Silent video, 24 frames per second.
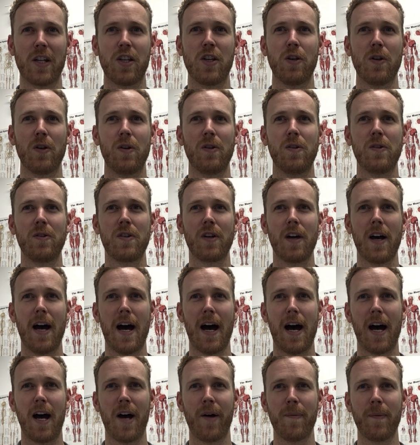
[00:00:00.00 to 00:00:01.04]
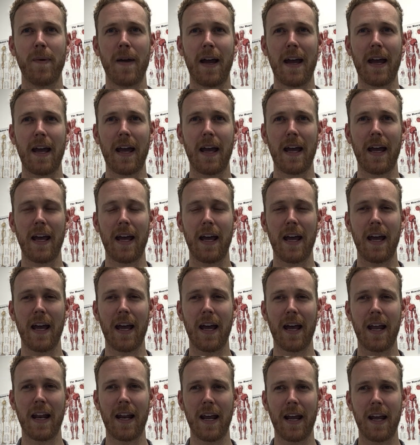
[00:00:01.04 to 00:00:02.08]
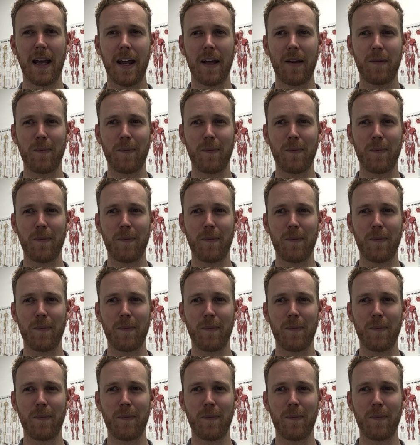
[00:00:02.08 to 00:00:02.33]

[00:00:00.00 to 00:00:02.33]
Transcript: huge. And it